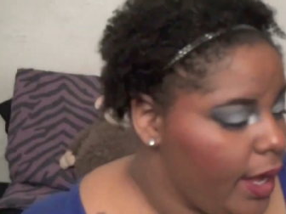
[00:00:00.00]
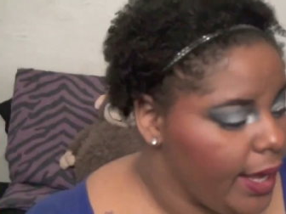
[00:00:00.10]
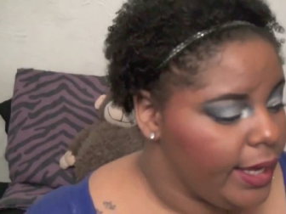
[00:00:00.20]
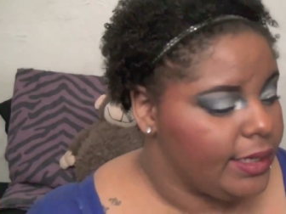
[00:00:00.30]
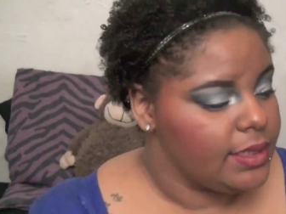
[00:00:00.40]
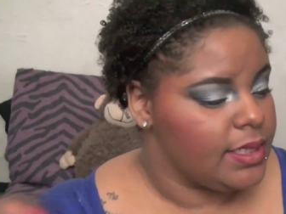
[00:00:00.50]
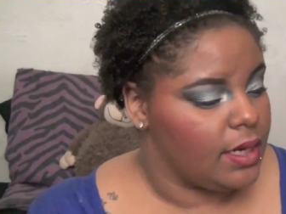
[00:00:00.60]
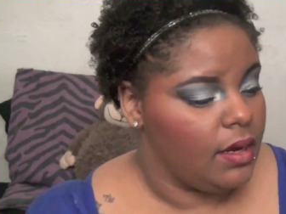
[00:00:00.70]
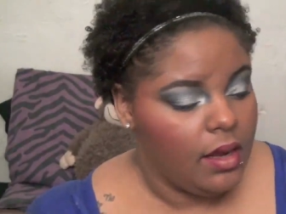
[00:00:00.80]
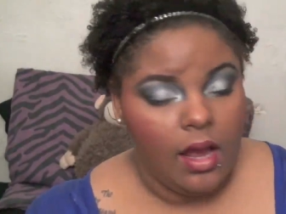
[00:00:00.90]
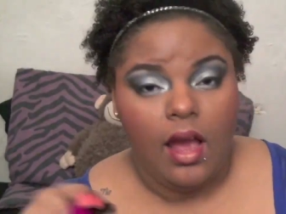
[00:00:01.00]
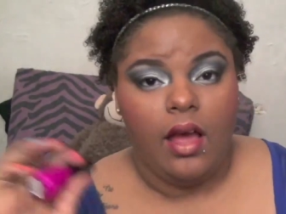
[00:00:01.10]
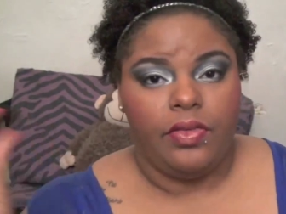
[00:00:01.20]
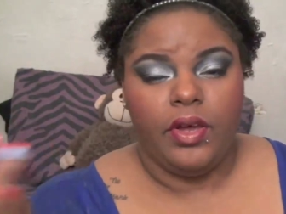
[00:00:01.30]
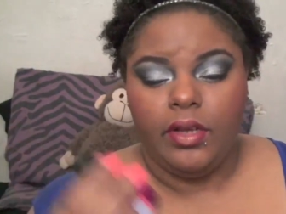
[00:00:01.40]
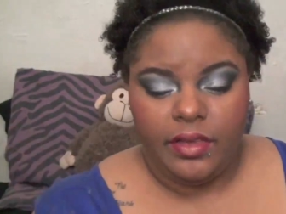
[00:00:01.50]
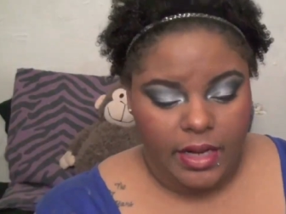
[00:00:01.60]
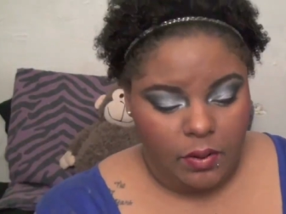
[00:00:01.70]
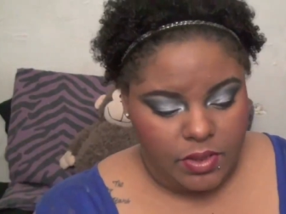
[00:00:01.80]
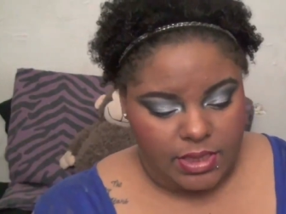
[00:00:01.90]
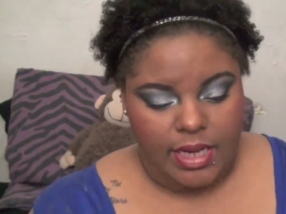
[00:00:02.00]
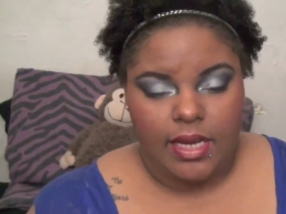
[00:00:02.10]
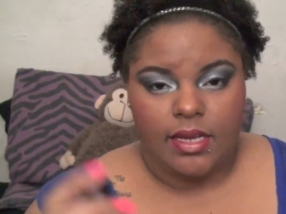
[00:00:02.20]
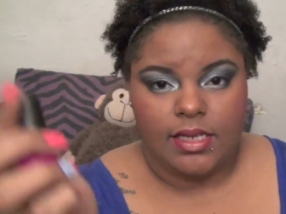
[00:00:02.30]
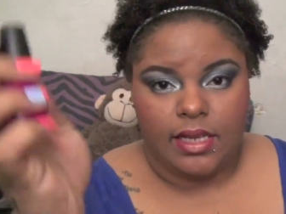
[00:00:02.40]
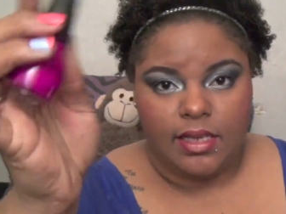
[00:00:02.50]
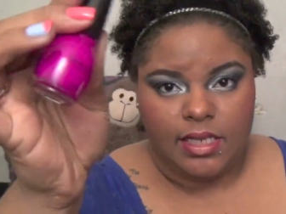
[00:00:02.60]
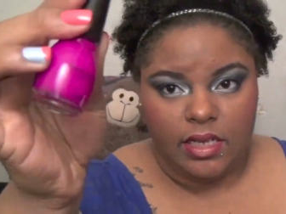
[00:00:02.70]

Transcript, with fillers: and the only thing I will say is that the